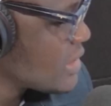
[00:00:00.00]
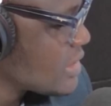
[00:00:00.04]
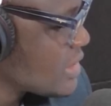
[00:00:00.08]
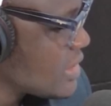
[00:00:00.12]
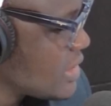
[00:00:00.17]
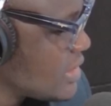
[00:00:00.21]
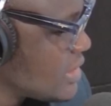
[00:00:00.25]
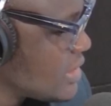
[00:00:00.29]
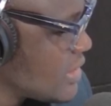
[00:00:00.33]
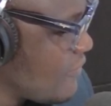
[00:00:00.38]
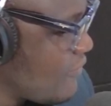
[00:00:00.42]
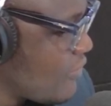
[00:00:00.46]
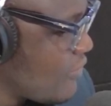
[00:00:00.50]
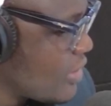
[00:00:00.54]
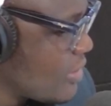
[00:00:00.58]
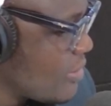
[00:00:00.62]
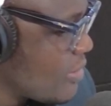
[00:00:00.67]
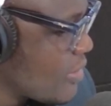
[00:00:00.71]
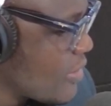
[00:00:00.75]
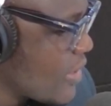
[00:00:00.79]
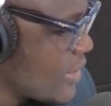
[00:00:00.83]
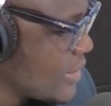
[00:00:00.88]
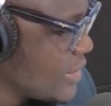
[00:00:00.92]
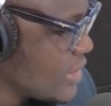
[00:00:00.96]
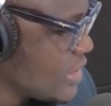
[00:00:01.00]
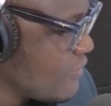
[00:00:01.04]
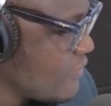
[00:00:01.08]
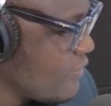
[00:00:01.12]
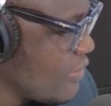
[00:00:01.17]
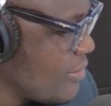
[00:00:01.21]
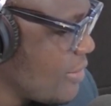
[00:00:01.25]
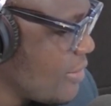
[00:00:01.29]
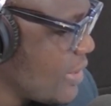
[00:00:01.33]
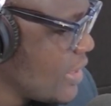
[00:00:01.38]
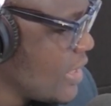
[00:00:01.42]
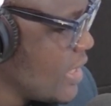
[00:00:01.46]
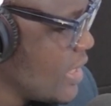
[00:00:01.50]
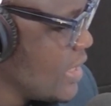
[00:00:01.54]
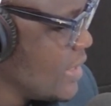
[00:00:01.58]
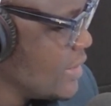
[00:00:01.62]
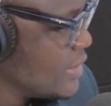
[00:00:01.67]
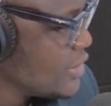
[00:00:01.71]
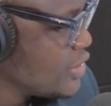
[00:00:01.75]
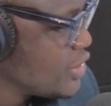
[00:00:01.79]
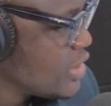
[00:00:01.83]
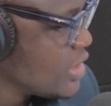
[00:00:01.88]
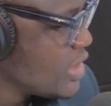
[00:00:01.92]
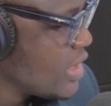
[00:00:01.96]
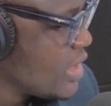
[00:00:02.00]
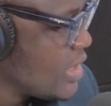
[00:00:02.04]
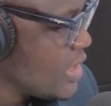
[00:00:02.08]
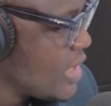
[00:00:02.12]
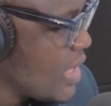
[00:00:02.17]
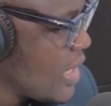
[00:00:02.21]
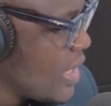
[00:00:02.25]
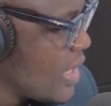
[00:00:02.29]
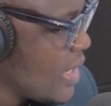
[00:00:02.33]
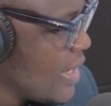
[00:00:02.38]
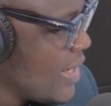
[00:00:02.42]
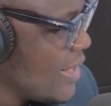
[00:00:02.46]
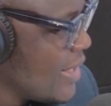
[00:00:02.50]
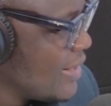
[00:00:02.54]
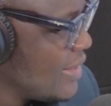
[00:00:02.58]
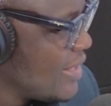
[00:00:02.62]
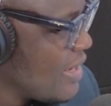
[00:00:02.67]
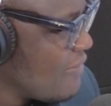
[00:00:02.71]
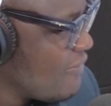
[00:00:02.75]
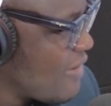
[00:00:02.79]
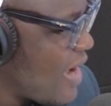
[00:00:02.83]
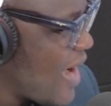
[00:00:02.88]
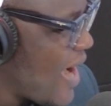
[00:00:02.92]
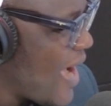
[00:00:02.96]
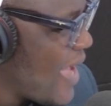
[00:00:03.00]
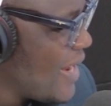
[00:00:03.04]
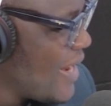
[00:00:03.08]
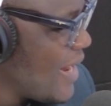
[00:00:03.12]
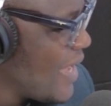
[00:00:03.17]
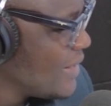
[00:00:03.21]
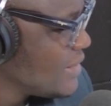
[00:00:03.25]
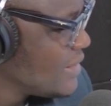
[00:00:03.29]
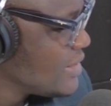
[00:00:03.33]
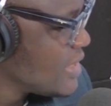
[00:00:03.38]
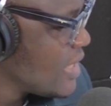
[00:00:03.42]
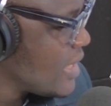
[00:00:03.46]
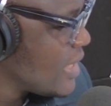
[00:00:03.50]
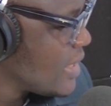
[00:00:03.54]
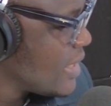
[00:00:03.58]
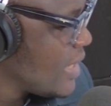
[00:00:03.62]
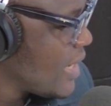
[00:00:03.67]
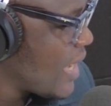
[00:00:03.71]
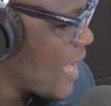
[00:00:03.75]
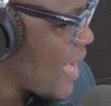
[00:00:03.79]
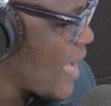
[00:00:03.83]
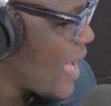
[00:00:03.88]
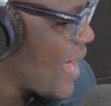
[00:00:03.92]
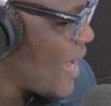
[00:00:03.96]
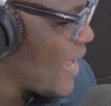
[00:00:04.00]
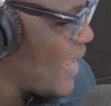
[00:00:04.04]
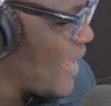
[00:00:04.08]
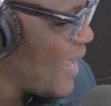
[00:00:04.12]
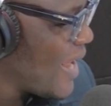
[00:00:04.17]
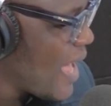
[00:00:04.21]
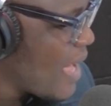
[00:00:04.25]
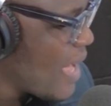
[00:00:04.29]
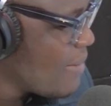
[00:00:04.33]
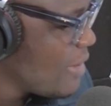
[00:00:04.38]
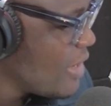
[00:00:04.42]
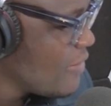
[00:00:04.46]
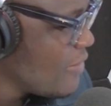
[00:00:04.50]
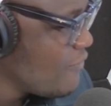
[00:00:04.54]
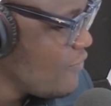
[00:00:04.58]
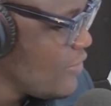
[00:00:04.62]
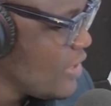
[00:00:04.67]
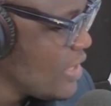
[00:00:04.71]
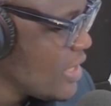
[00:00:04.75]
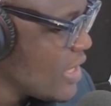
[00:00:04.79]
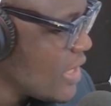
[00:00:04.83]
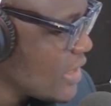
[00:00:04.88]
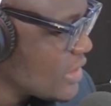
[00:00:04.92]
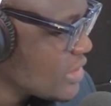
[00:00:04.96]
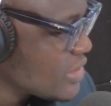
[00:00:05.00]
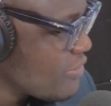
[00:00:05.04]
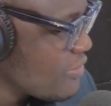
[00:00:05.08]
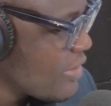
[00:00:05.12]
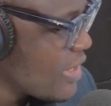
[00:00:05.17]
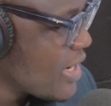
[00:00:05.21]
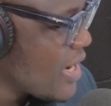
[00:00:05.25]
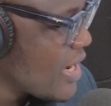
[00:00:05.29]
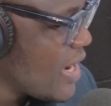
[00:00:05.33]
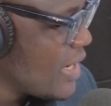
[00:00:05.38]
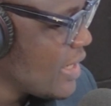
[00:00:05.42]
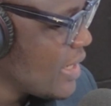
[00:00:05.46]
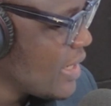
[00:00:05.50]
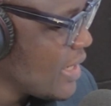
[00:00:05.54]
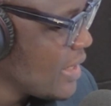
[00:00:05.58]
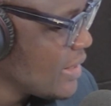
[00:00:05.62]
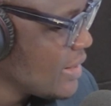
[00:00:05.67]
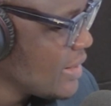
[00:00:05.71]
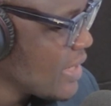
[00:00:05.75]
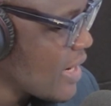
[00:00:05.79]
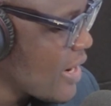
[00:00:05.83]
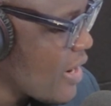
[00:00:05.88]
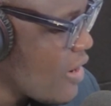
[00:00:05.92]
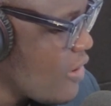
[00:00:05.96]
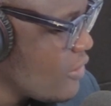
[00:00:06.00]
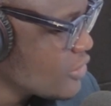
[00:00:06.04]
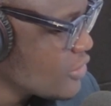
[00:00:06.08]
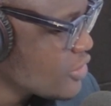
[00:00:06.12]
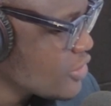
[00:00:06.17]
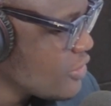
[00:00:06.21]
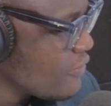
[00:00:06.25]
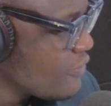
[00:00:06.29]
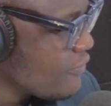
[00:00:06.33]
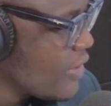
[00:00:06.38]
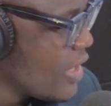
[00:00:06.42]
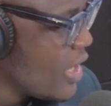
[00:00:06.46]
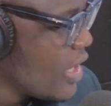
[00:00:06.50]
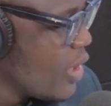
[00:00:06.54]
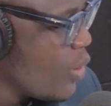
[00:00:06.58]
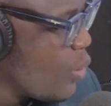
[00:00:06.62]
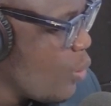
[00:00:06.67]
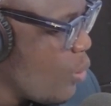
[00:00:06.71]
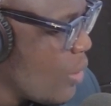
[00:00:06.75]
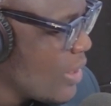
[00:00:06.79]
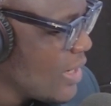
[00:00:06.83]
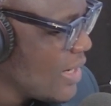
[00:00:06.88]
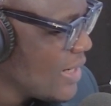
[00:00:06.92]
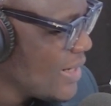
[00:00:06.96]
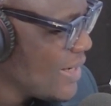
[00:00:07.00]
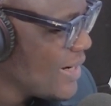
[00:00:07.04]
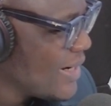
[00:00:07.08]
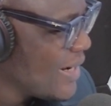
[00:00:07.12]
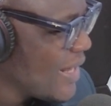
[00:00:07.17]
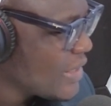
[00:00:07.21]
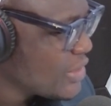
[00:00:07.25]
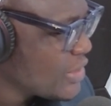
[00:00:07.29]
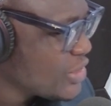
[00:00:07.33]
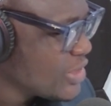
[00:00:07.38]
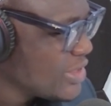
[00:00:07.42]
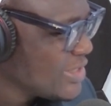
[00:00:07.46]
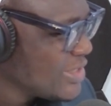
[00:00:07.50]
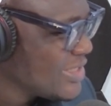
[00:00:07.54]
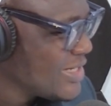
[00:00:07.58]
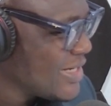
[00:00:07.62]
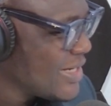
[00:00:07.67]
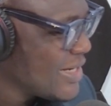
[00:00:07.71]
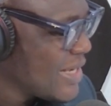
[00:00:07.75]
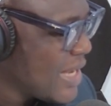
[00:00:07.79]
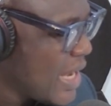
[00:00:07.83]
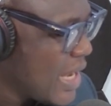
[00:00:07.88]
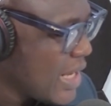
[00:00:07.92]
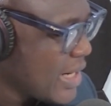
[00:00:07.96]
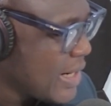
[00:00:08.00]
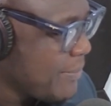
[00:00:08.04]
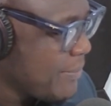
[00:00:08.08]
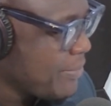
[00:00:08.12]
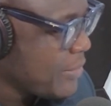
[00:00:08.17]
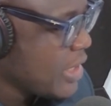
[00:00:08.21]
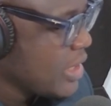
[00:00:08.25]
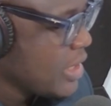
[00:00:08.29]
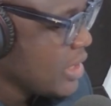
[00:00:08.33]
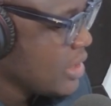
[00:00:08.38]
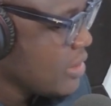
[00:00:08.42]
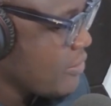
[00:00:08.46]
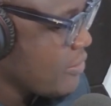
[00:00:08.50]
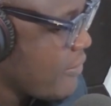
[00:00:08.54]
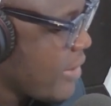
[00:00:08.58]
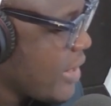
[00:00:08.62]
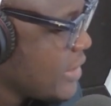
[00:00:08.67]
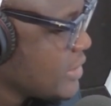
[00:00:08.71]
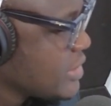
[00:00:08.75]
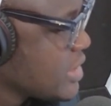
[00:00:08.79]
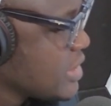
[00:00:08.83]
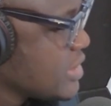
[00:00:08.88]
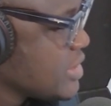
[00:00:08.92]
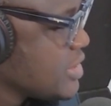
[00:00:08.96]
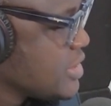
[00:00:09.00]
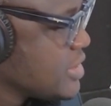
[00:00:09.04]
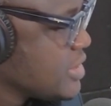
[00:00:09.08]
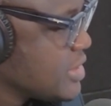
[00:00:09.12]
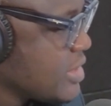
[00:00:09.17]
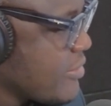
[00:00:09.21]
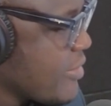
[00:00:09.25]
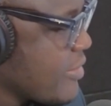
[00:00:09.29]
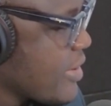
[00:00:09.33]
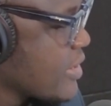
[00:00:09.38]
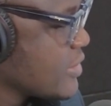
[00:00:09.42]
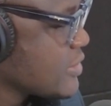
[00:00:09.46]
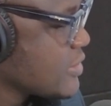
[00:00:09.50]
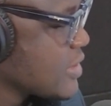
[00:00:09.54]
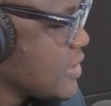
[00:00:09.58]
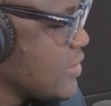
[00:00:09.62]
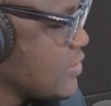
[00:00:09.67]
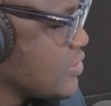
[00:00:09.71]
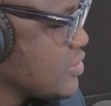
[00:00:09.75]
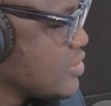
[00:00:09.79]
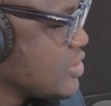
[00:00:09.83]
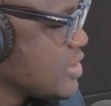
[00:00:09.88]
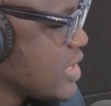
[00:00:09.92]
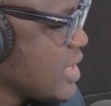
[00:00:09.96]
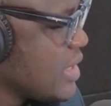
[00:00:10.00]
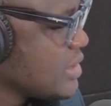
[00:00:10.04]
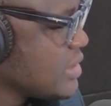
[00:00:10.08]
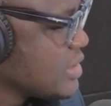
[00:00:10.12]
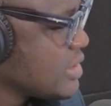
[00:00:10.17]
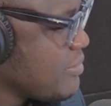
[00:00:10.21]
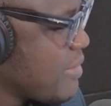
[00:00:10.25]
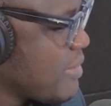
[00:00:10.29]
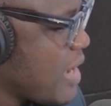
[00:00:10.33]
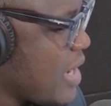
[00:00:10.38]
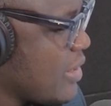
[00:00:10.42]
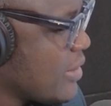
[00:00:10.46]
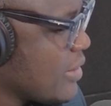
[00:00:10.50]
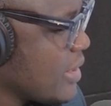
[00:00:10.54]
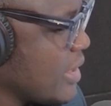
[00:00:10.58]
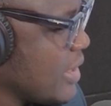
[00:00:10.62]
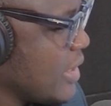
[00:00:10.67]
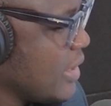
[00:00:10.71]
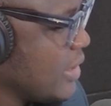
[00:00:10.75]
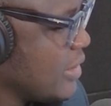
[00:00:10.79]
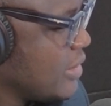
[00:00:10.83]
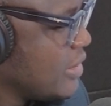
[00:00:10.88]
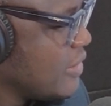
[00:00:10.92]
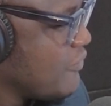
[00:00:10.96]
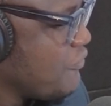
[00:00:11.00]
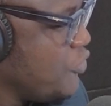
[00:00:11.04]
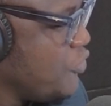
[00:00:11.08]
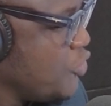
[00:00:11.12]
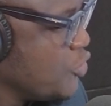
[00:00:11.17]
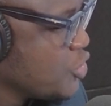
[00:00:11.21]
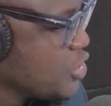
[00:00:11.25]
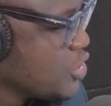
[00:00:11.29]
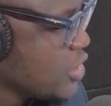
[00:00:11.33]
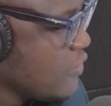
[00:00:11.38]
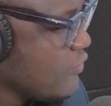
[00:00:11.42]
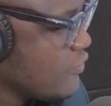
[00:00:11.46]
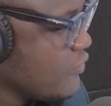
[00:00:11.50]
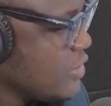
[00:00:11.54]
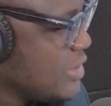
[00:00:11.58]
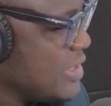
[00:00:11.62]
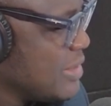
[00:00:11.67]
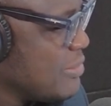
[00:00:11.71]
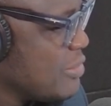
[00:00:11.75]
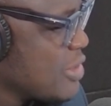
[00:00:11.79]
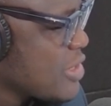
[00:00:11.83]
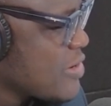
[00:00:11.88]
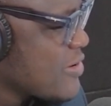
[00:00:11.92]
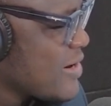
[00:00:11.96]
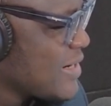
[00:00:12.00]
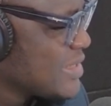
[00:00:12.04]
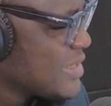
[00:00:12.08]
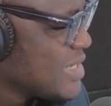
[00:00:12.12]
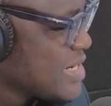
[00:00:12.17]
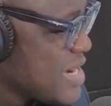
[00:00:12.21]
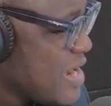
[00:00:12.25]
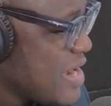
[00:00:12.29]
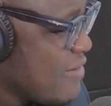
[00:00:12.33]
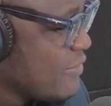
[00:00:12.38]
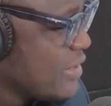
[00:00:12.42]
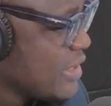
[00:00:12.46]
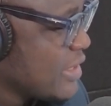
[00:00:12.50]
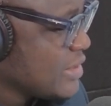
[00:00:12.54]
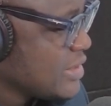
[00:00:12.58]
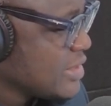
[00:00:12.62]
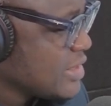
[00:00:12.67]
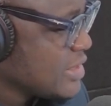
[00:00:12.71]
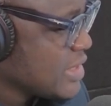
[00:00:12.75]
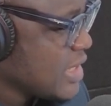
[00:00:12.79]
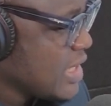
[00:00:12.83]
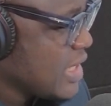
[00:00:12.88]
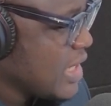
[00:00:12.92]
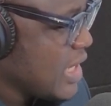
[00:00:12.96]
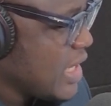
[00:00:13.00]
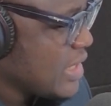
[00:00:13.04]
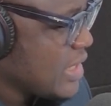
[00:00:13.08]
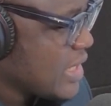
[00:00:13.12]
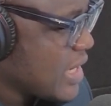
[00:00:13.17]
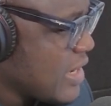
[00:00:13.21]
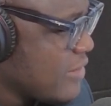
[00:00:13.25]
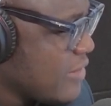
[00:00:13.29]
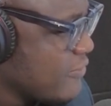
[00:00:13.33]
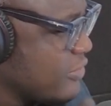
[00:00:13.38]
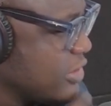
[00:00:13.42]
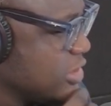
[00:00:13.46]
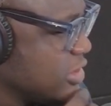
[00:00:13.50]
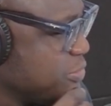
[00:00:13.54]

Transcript: Center for Democratic Development CDD. They've highlighted alarming figures regarding the cost of winning elections in Ghana, raising serious concerns about the future of democratic governance and the country's